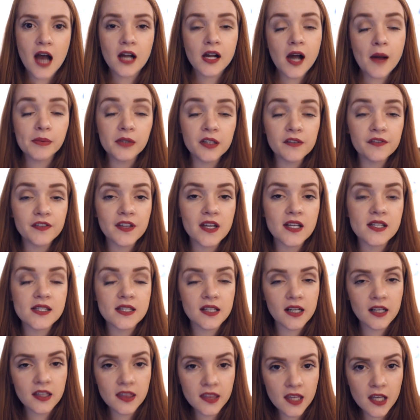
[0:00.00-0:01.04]
A couple of things
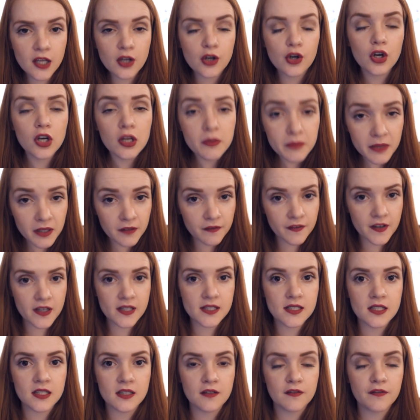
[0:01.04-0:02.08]
that I think could have been
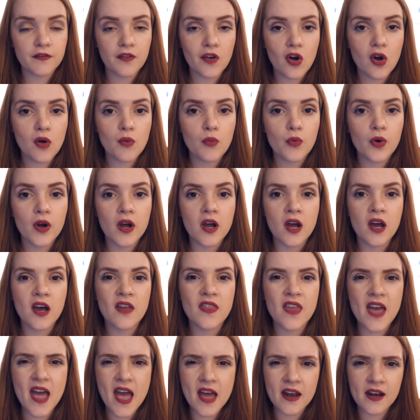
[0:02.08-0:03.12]
fixed in the film were
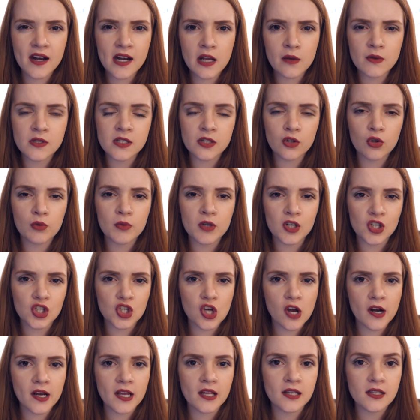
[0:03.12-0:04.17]
the editing was a little bit
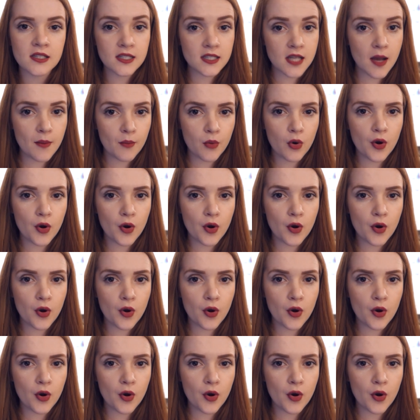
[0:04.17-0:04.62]
shoddy in some